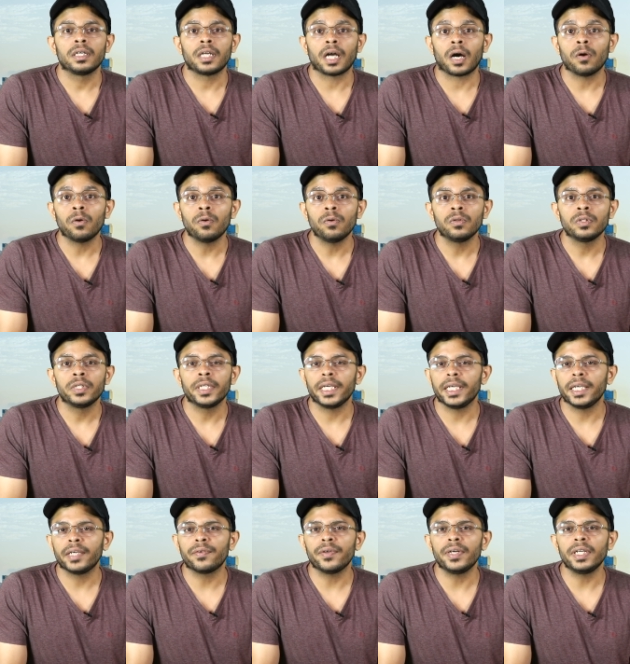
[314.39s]
Now, the
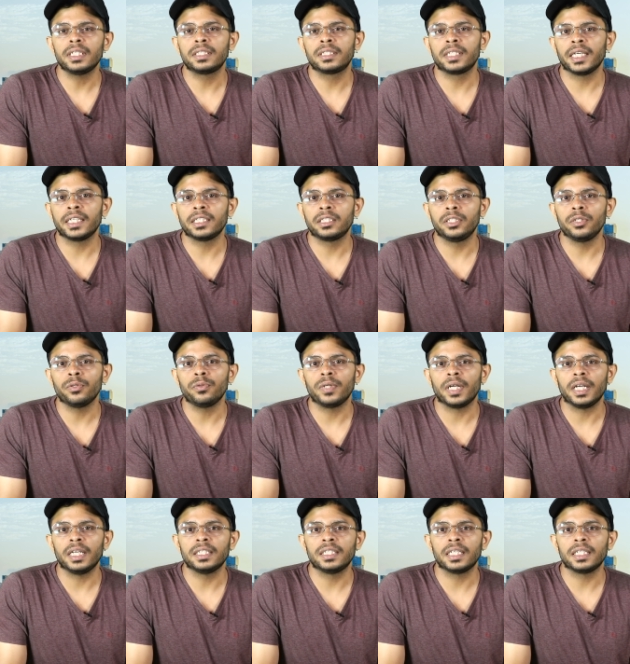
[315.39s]
equity stage due
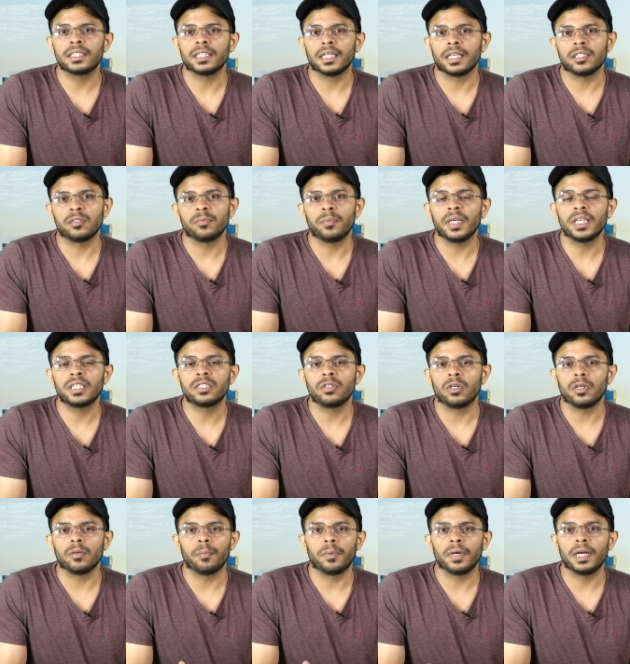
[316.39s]
diligence is based
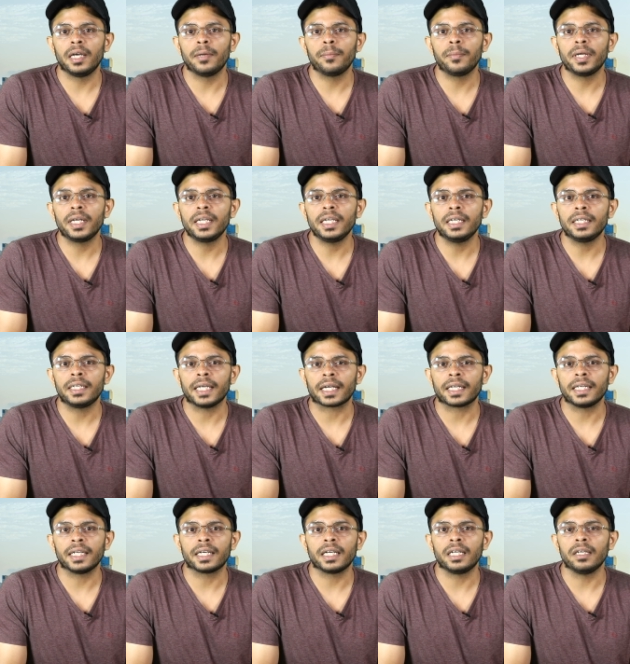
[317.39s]
on preliminary
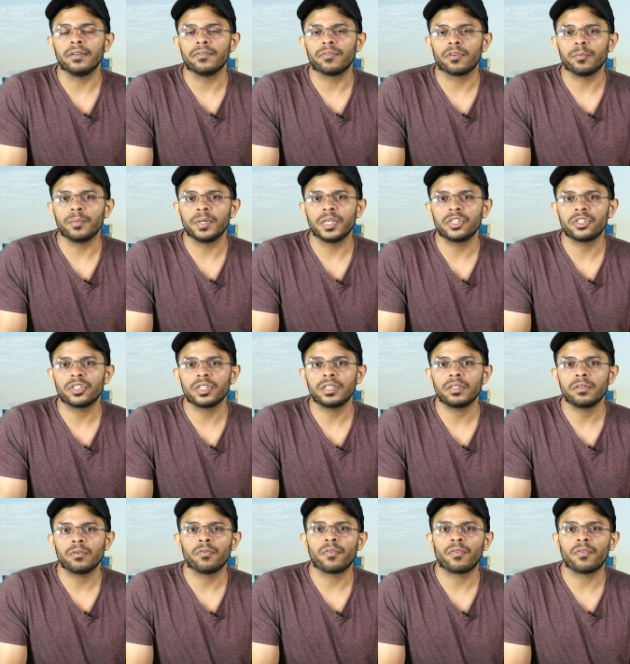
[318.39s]
technical information,